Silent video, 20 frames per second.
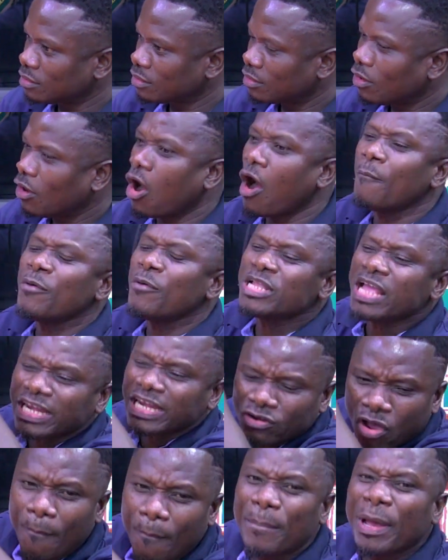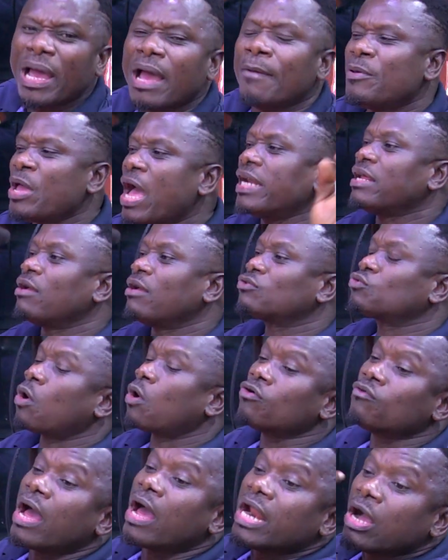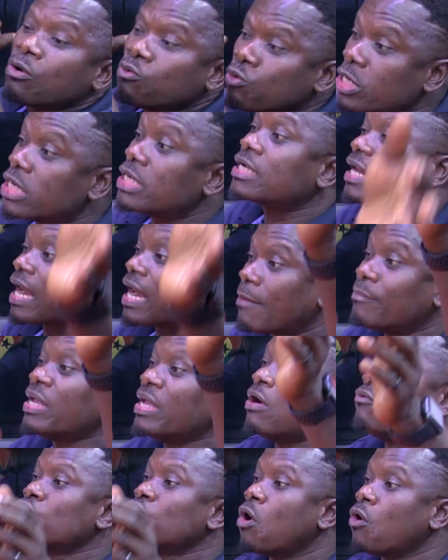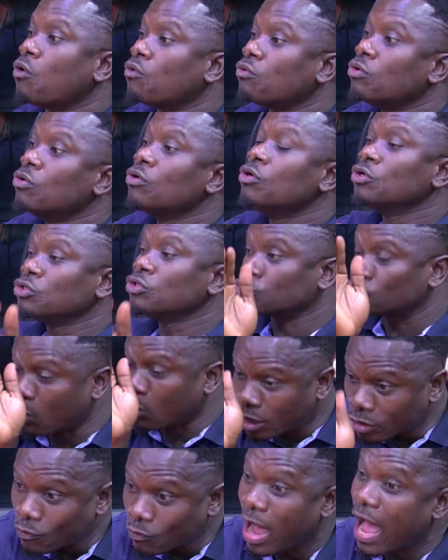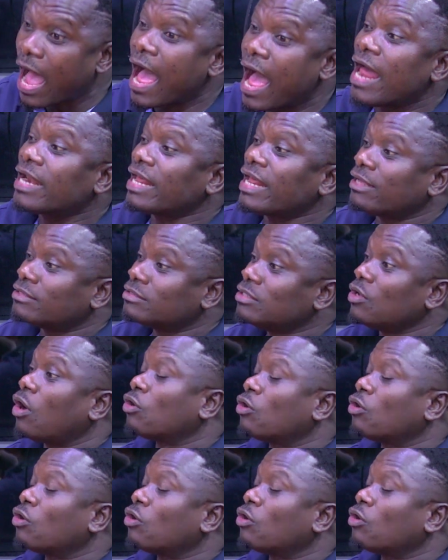Oh, when you don't baby, I dare to unwind a wound in Crabby a woe. So on one, your